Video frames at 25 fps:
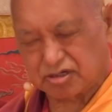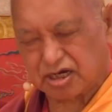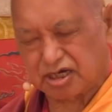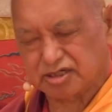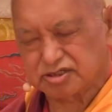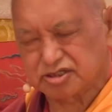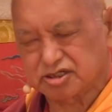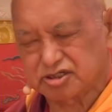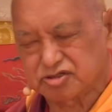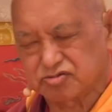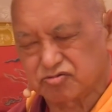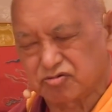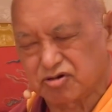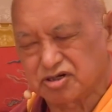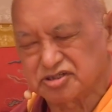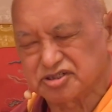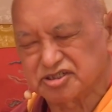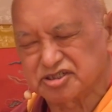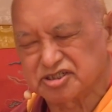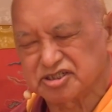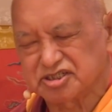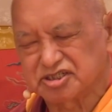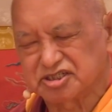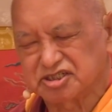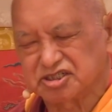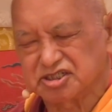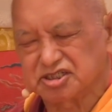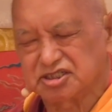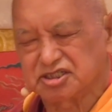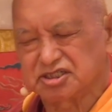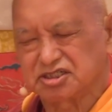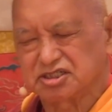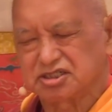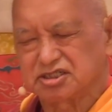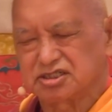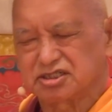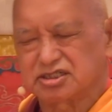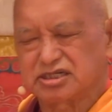I did one
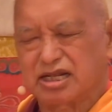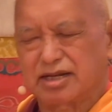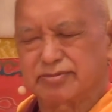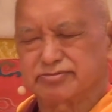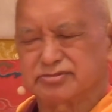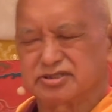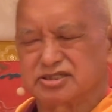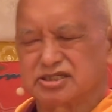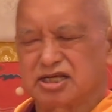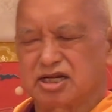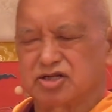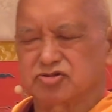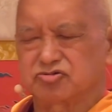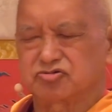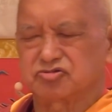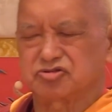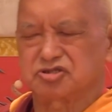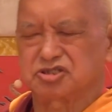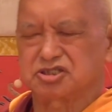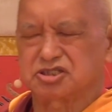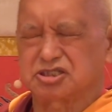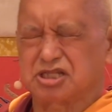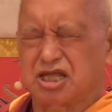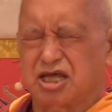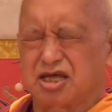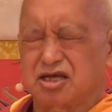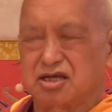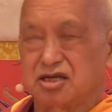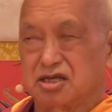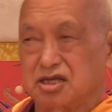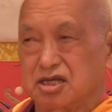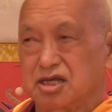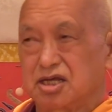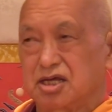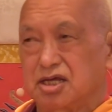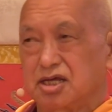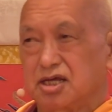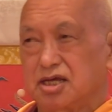retreat, Damsal Tushita,
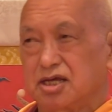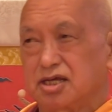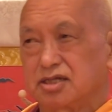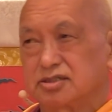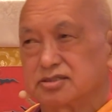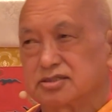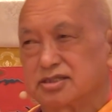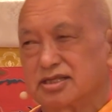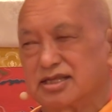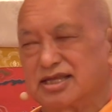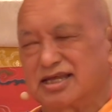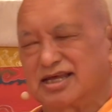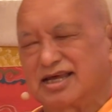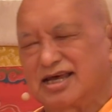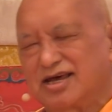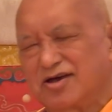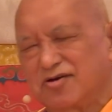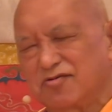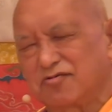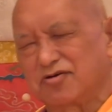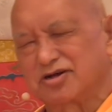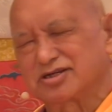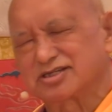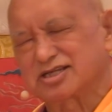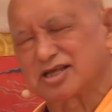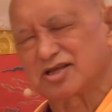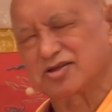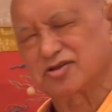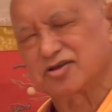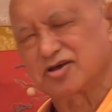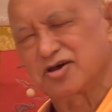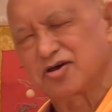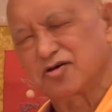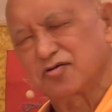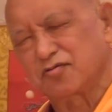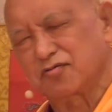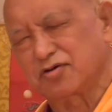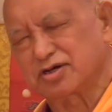and
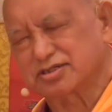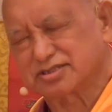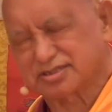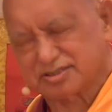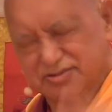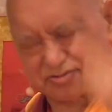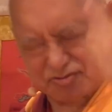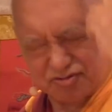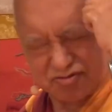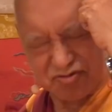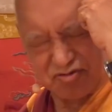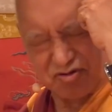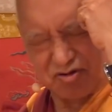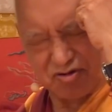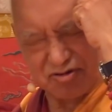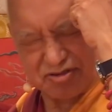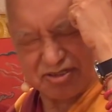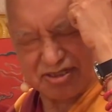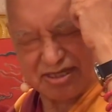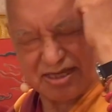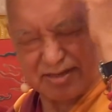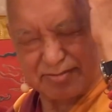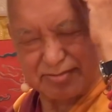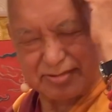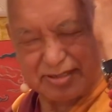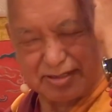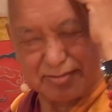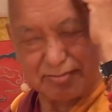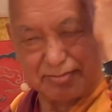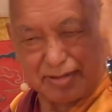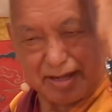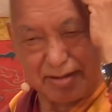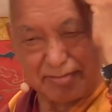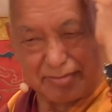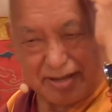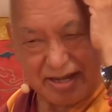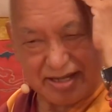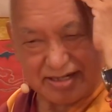what thought came into
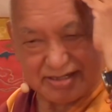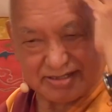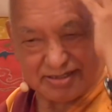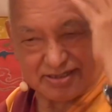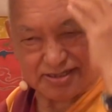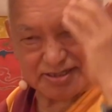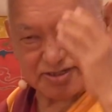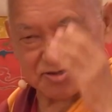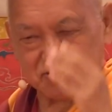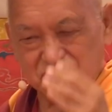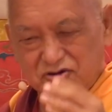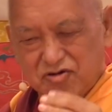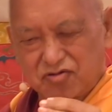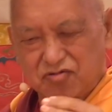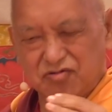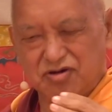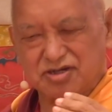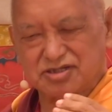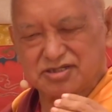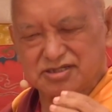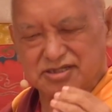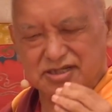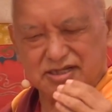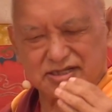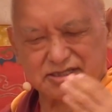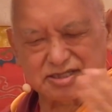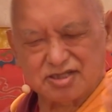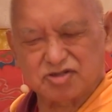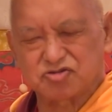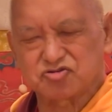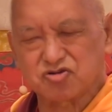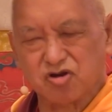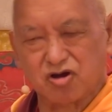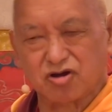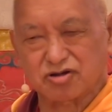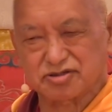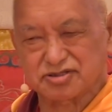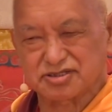my mind was the
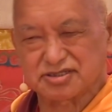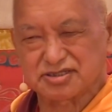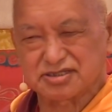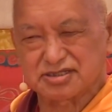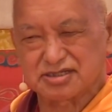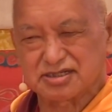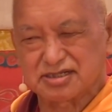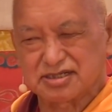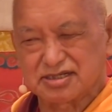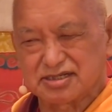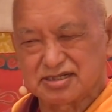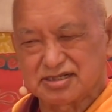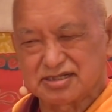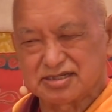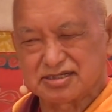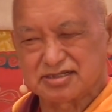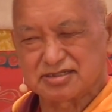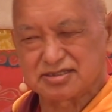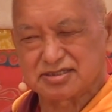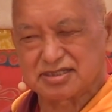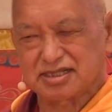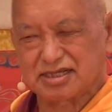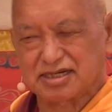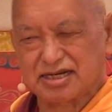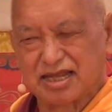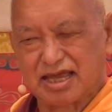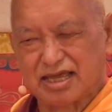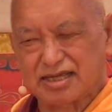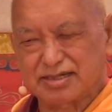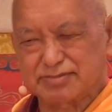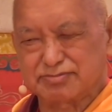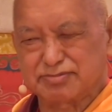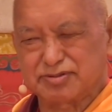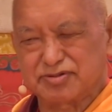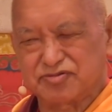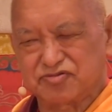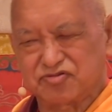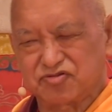dogs that I
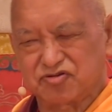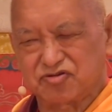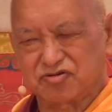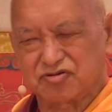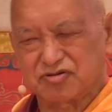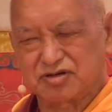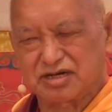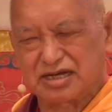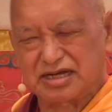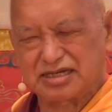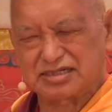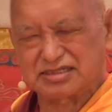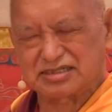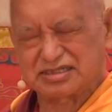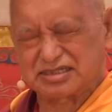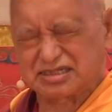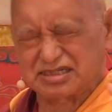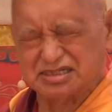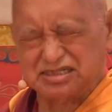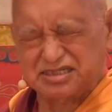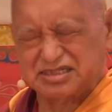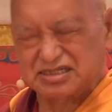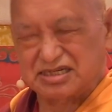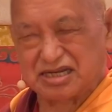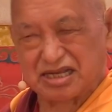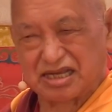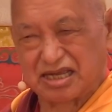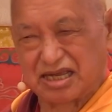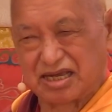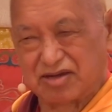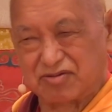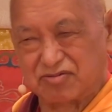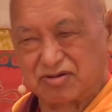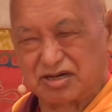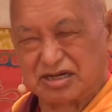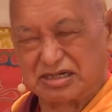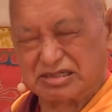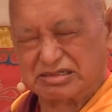had before and didn't take
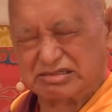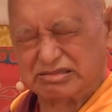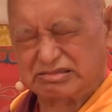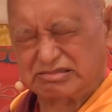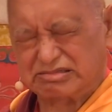care well.